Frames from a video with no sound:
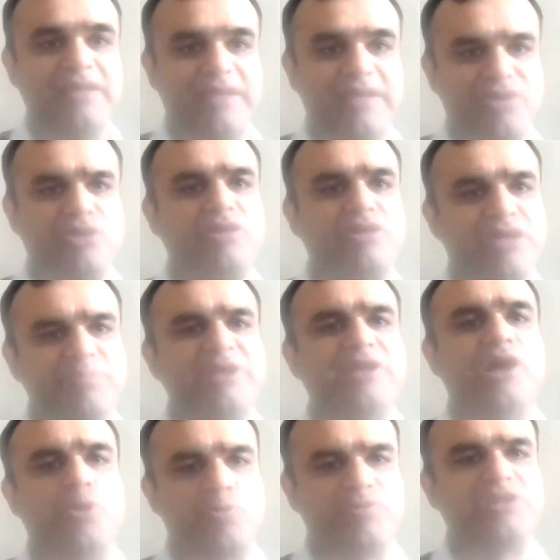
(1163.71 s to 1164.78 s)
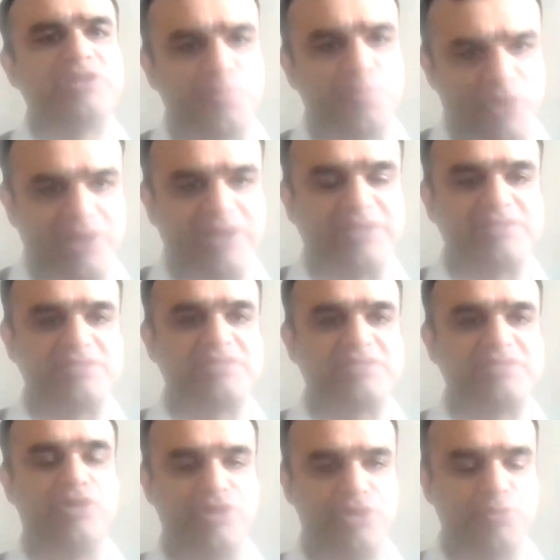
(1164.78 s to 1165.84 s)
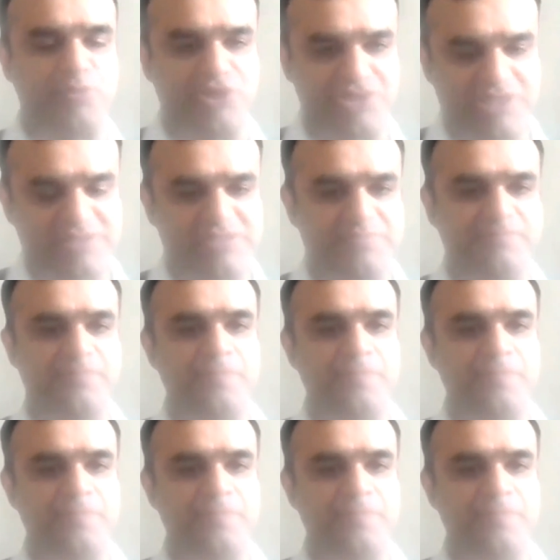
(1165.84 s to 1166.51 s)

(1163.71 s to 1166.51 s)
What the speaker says: and are not coming out with new products or new projects.